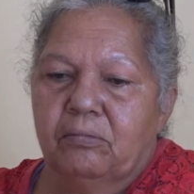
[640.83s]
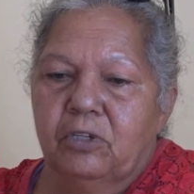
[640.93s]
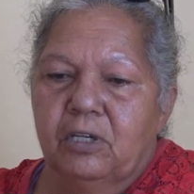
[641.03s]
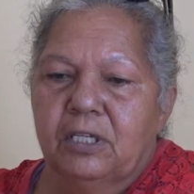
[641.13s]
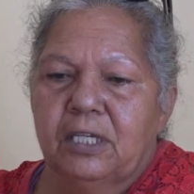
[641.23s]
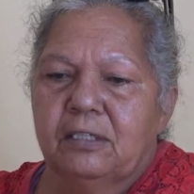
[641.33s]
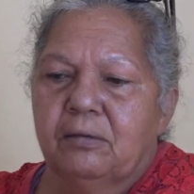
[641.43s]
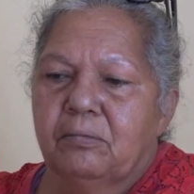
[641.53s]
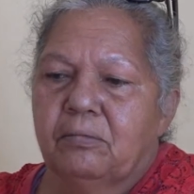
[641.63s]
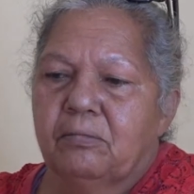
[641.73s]
you know, get
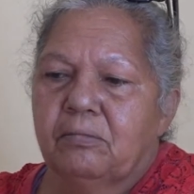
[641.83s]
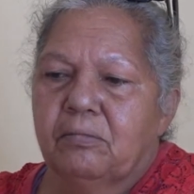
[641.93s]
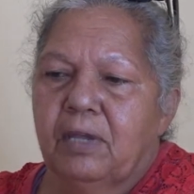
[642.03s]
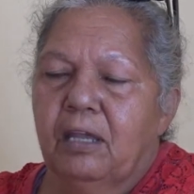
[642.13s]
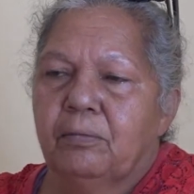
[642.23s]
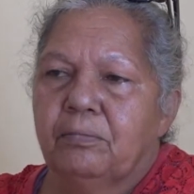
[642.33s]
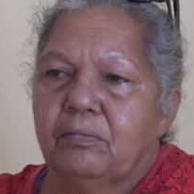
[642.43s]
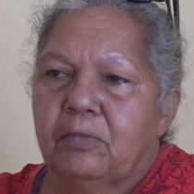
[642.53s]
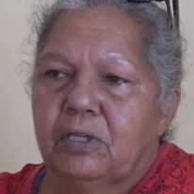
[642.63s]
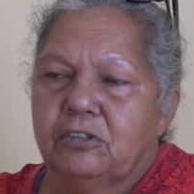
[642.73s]
them help
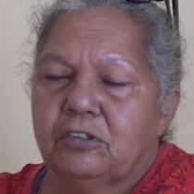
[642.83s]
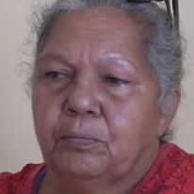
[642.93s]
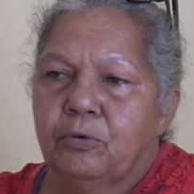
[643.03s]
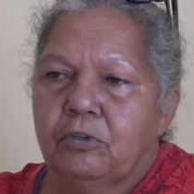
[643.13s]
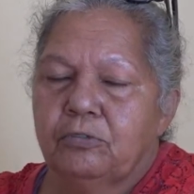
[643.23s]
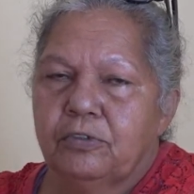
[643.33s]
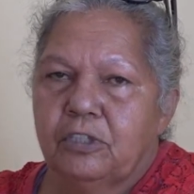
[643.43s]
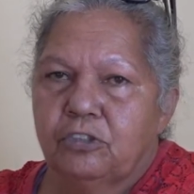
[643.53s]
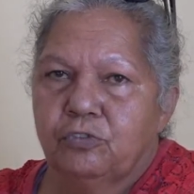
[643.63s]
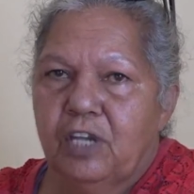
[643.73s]
and support for
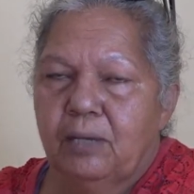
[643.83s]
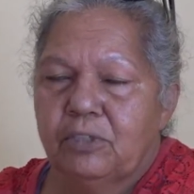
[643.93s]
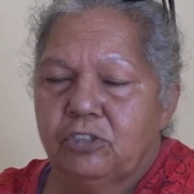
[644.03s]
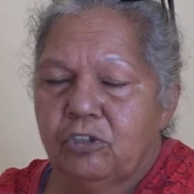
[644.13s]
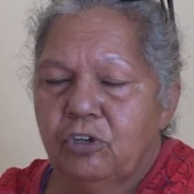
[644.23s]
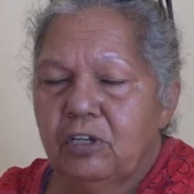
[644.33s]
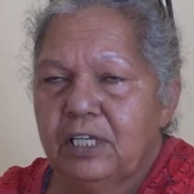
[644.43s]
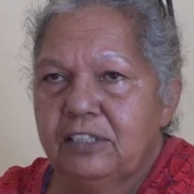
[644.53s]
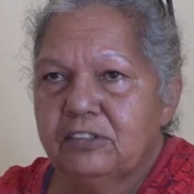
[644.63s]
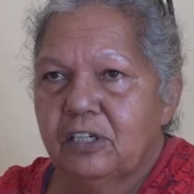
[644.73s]
those families
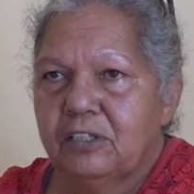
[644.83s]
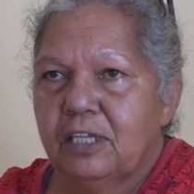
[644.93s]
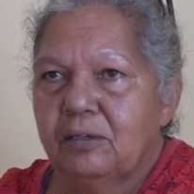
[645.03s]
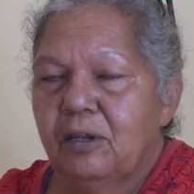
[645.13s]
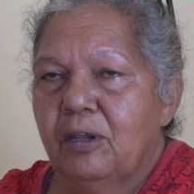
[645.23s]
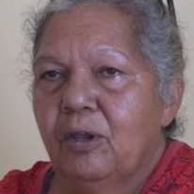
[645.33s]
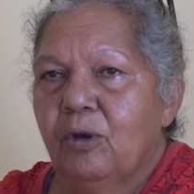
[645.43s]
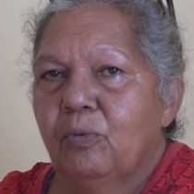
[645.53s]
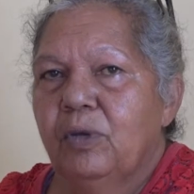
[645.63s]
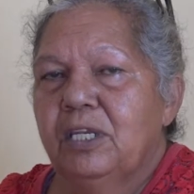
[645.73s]
early so that
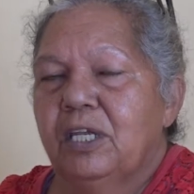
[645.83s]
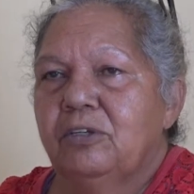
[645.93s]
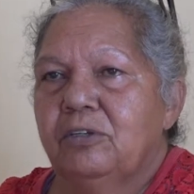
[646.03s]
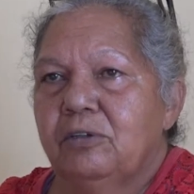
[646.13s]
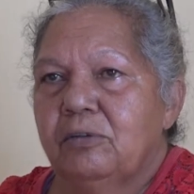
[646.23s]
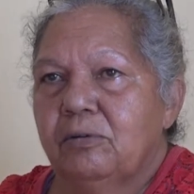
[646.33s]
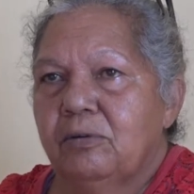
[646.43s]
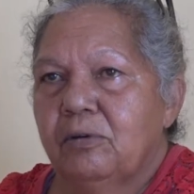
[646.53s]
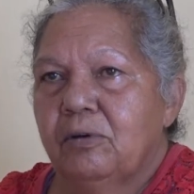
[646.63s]
when they do,